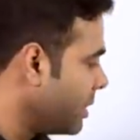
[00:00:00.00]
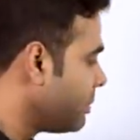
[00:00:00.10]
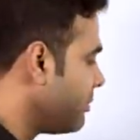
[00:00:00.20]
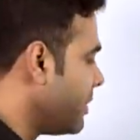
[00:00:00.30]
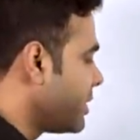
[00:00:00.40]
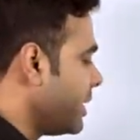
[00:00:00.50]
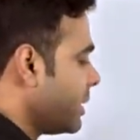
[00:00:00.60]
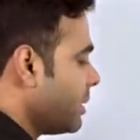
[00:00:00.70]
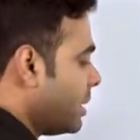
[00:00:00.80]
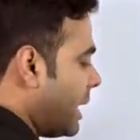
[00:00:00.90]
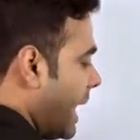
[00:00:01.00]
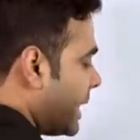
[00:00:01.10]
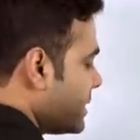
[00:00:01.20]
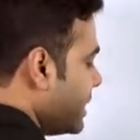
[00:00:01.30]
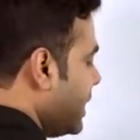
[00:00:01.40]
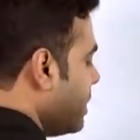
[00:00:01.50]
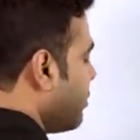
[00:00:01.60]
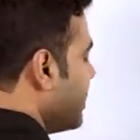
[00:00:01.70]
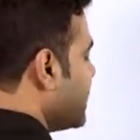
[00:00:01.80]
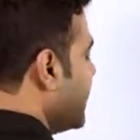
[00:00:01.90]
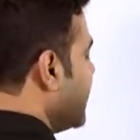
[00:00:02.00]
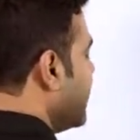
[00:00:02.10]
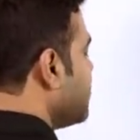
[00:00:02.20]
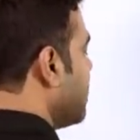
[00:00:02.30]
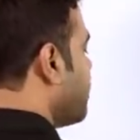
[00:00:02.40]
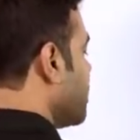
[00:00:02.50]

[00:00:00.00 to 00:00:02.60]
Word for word: People may think. Actually, Quisling is a